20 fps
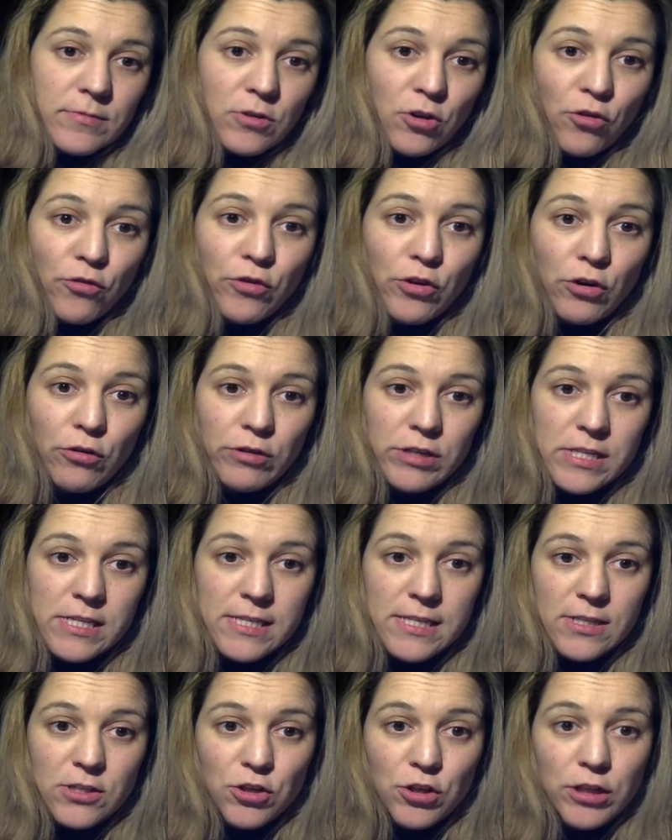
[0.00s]
overall
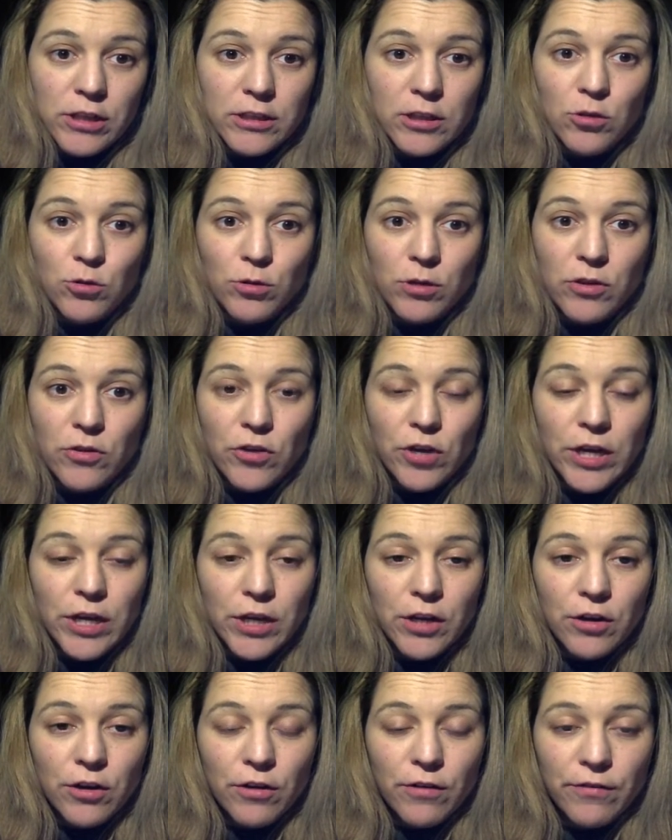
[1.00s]
resistance connected to the
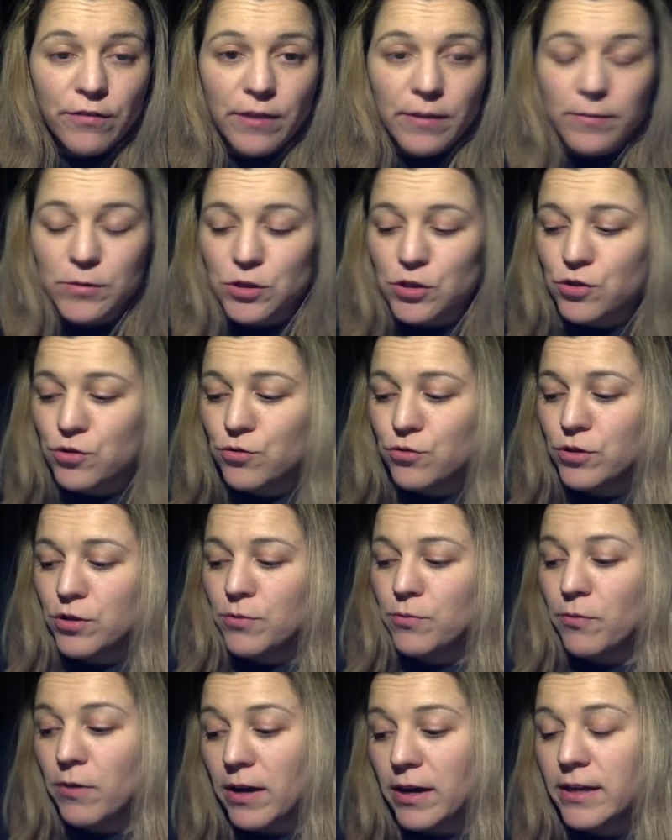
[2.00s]
drain of M2
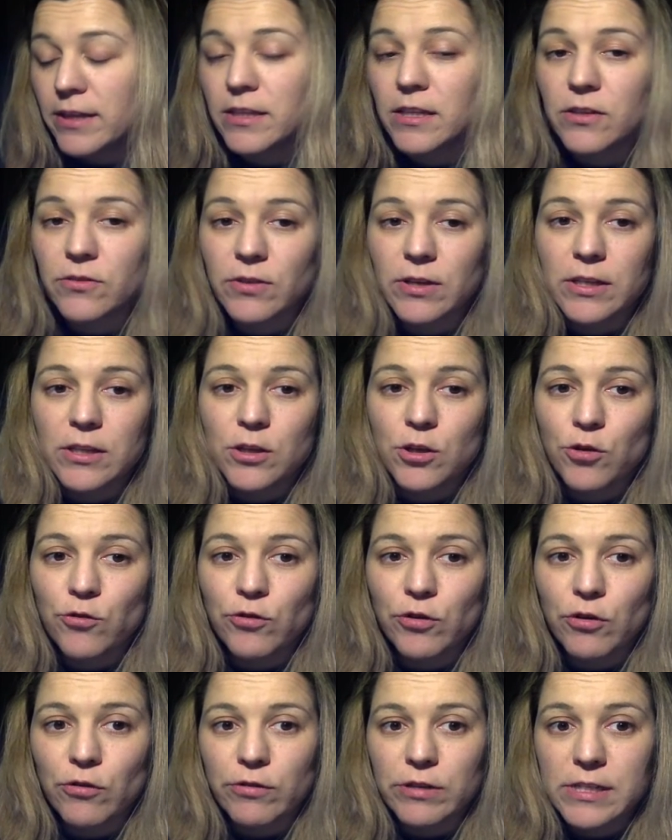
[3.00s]
divided by the
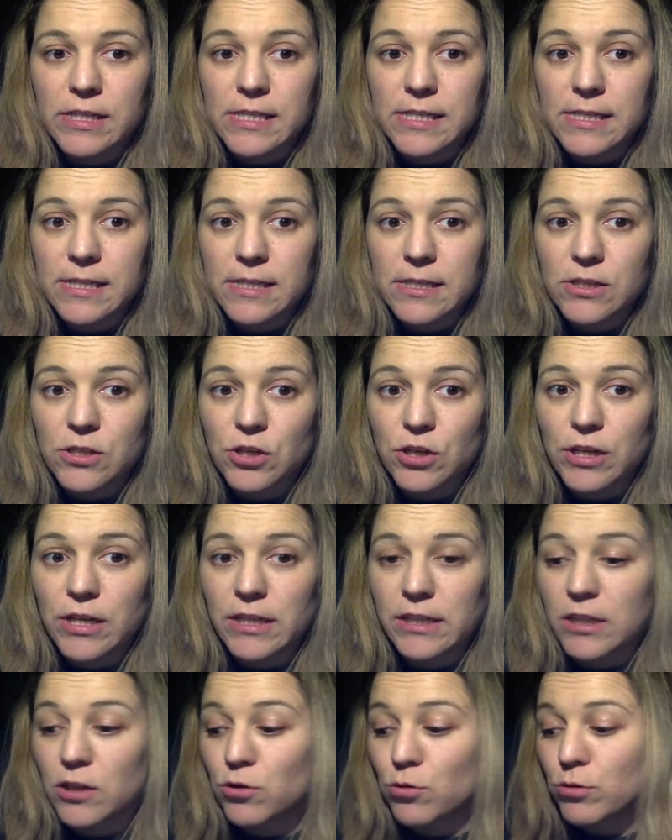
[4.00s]
overall resistance
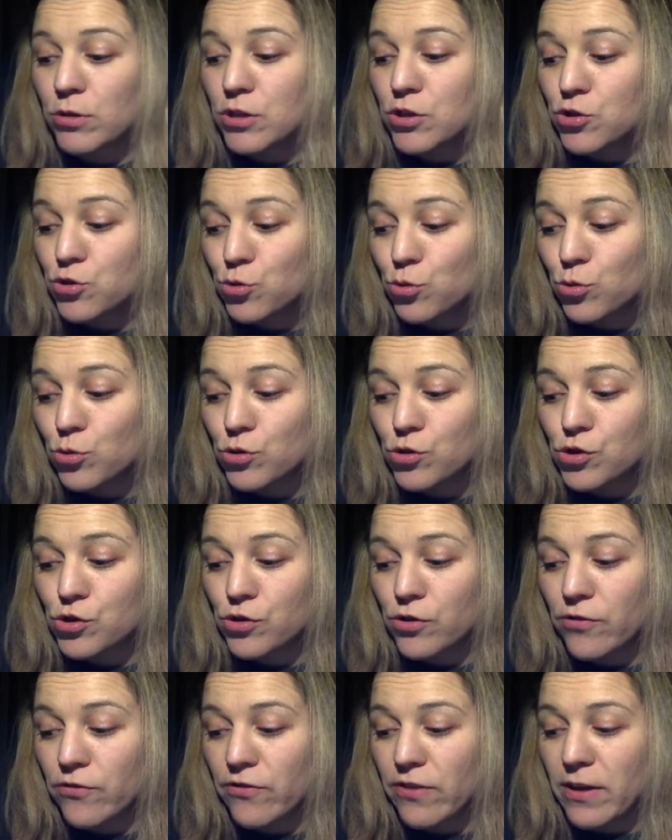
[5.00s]
connected to the
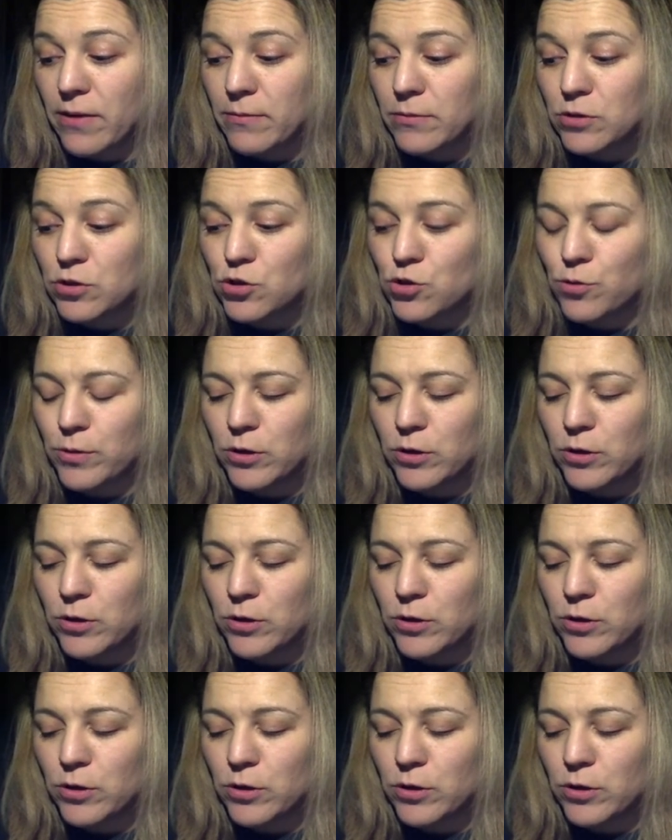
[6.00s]
source of M2.